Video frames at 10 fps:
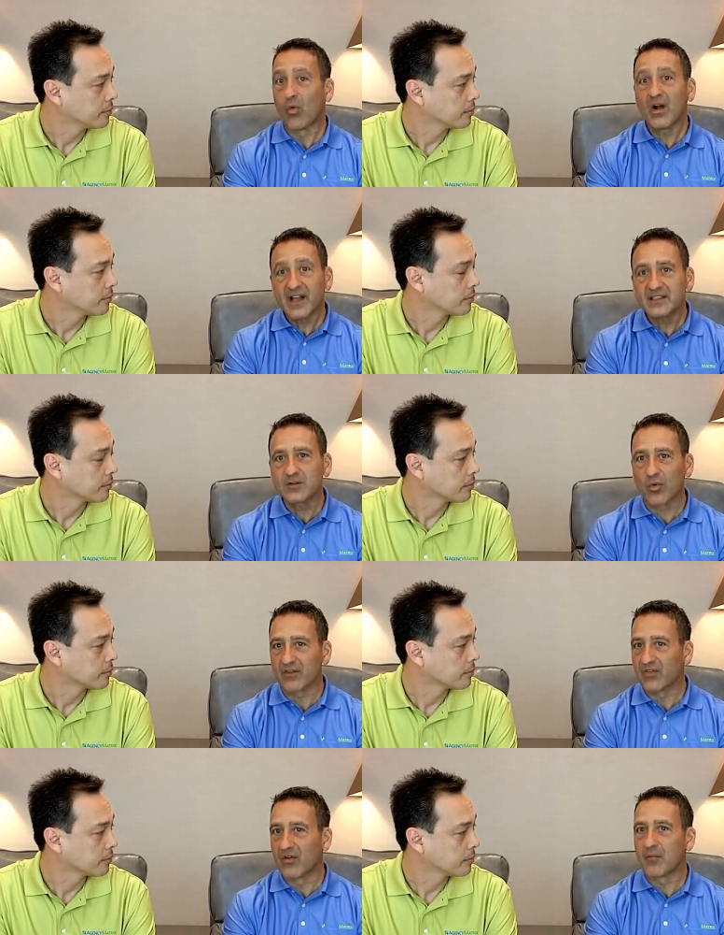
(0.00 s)
Speaker 1: what is a
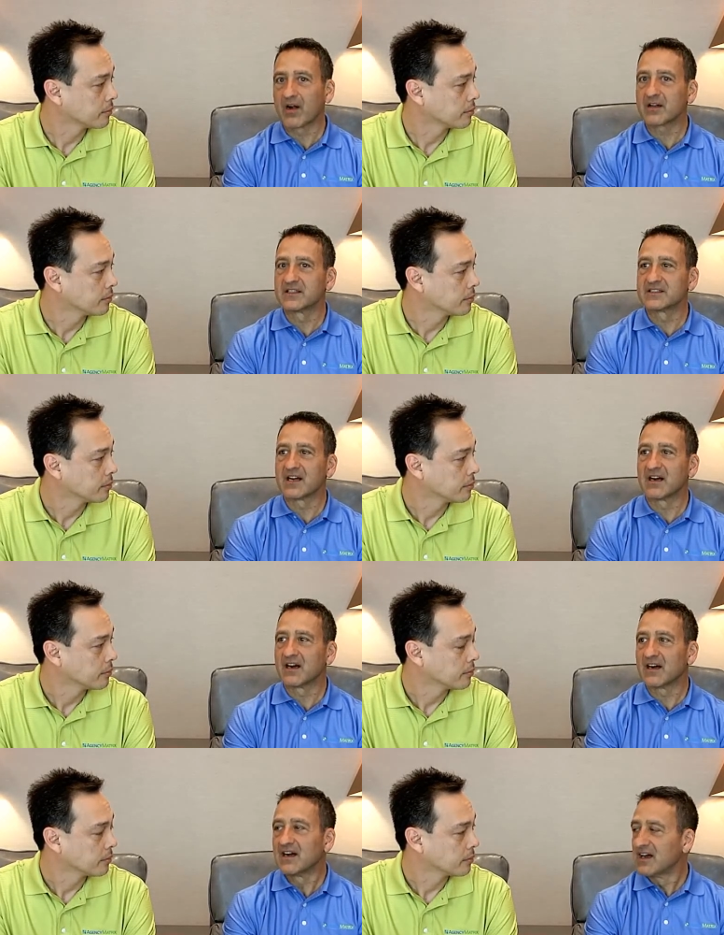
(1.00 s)
workflow, Mark? Because
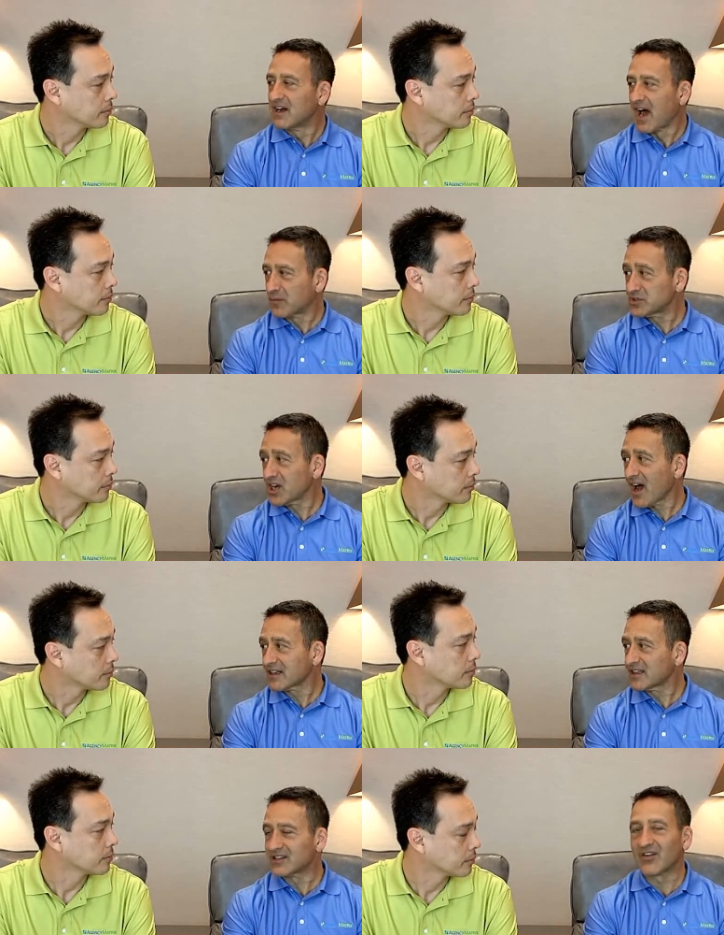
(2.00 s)
uh, I'm shocked
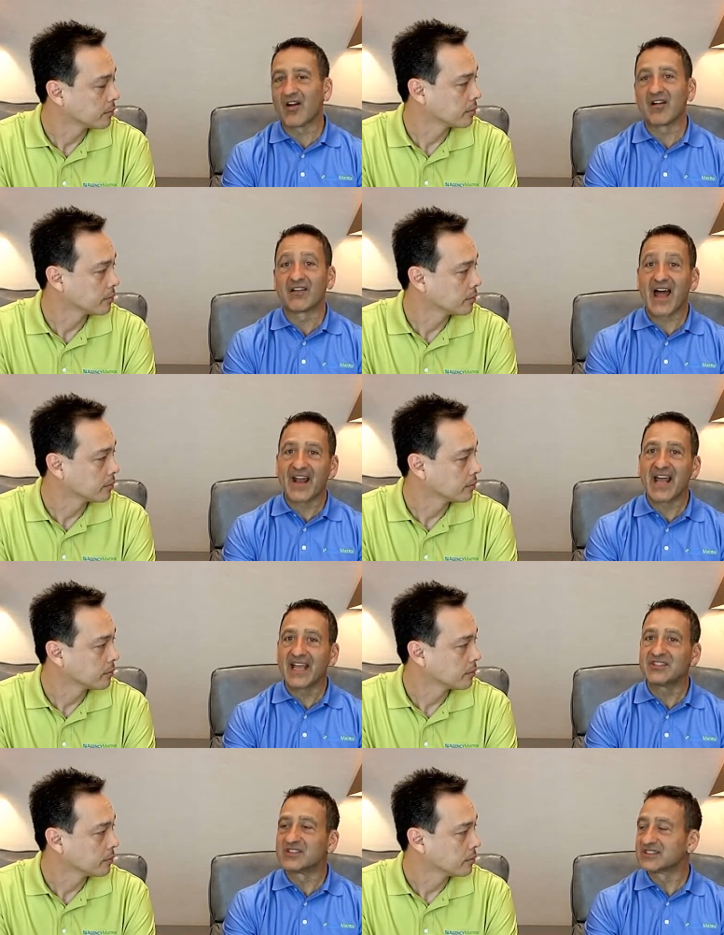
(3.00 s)
that there are a lot of
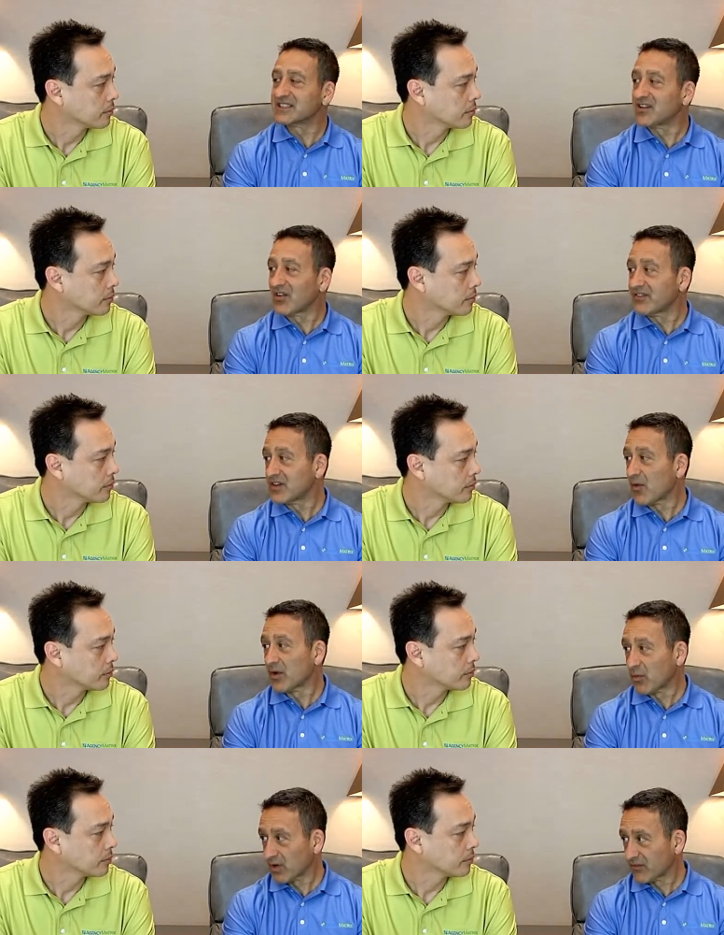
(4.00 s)
agents that don't even know what
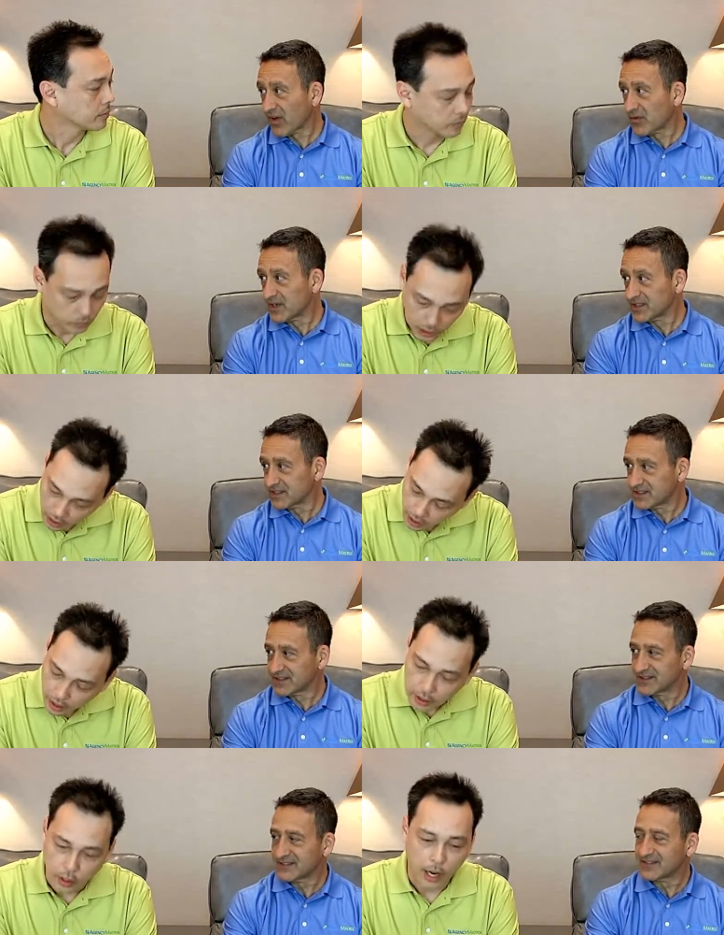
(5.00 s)
a workflow is.
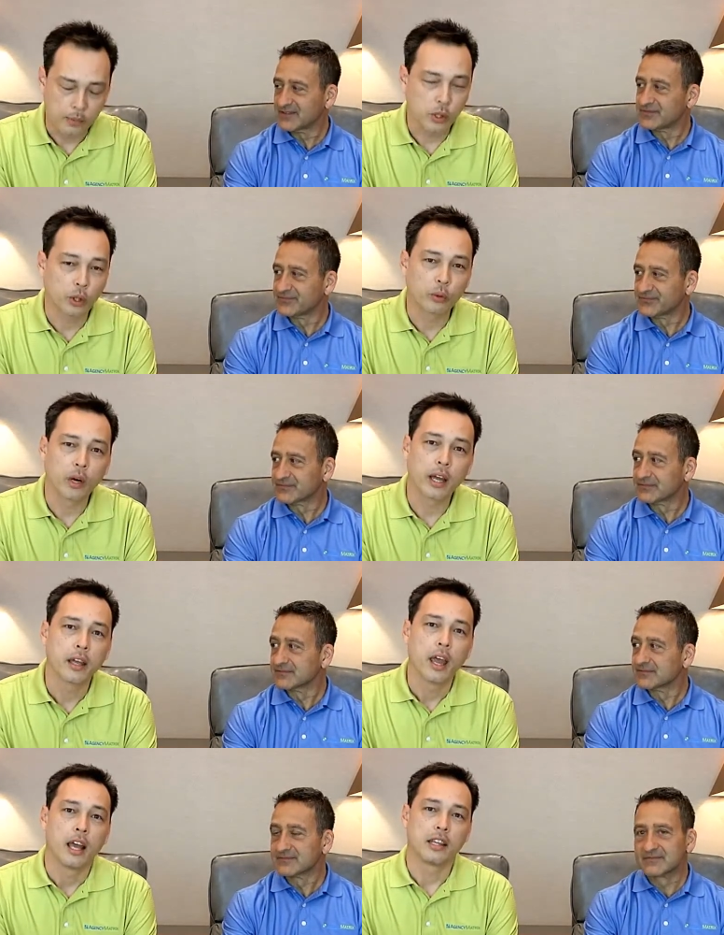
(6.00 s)
Speaker 2: You're absolutely right.
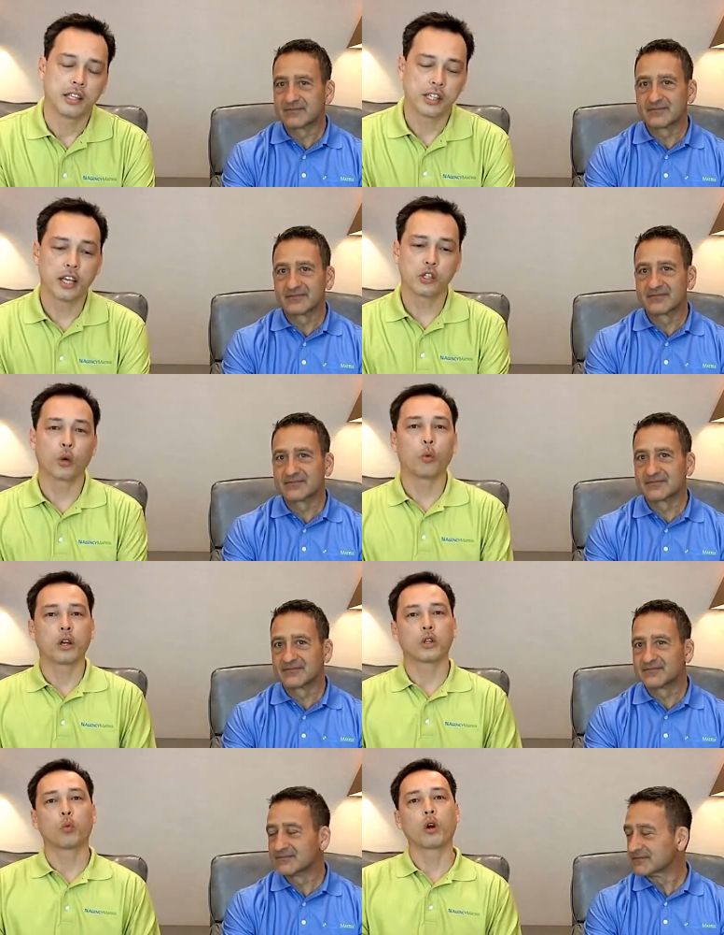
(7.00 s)
The essential,
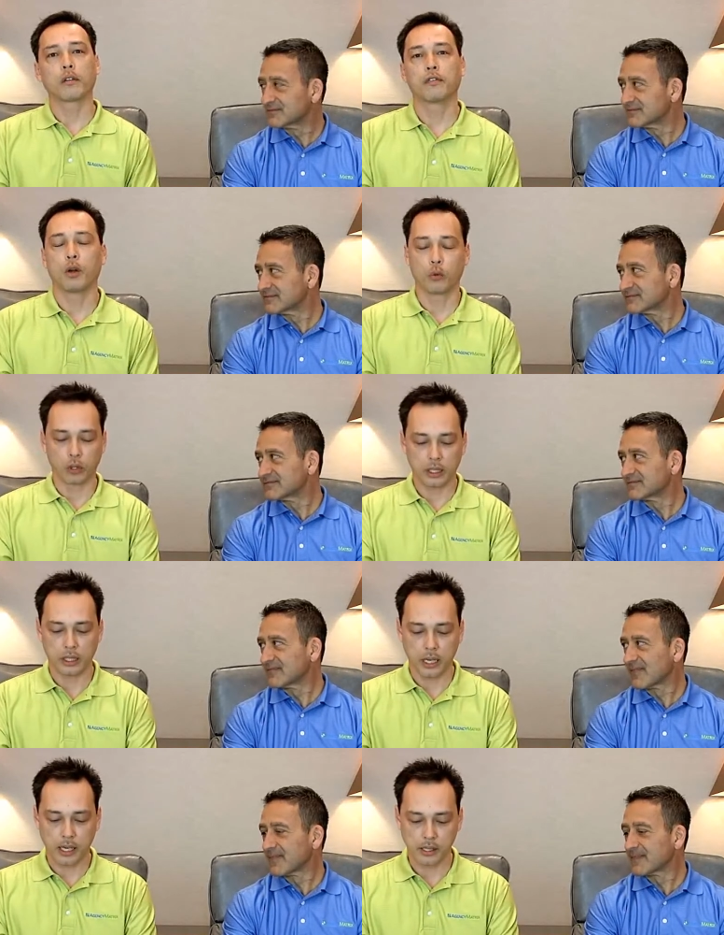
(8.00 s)
what the workflow really
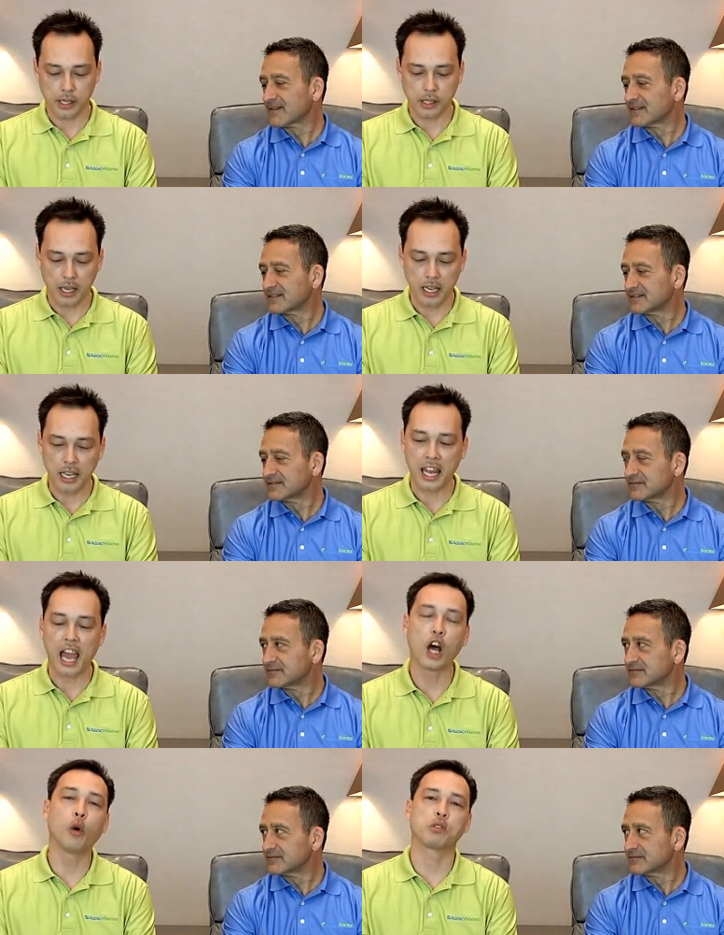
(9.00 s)
does is it
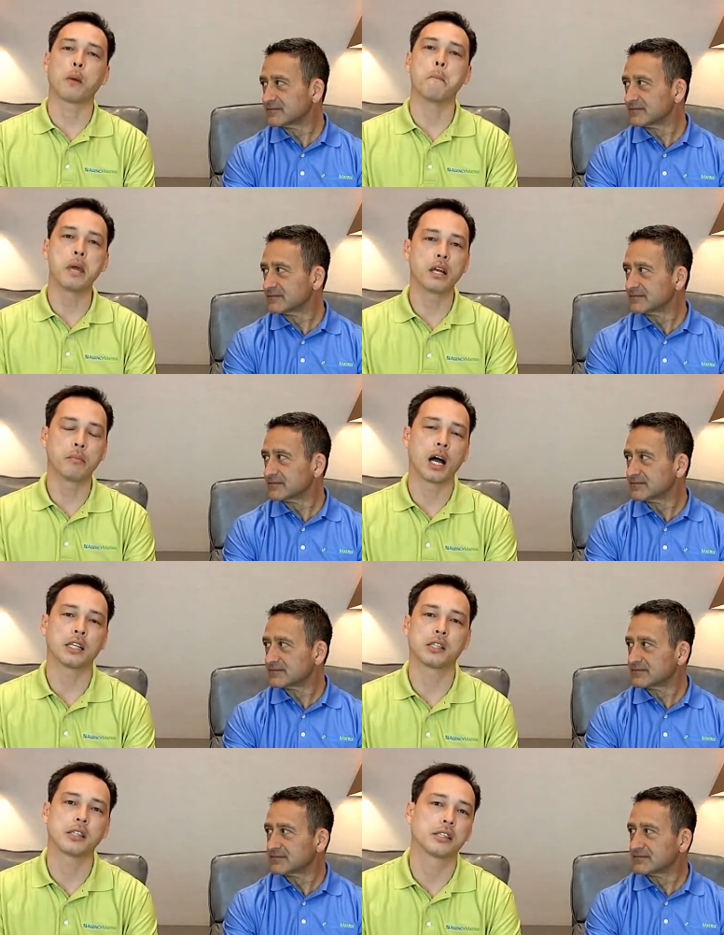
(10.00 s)
helps
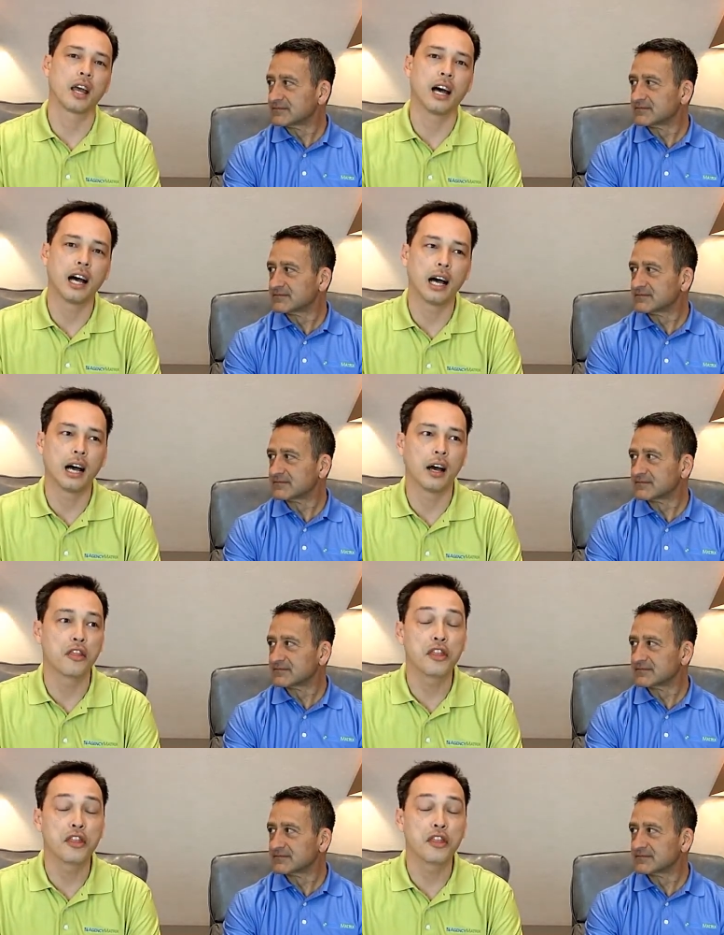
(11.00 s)
minimizes uh,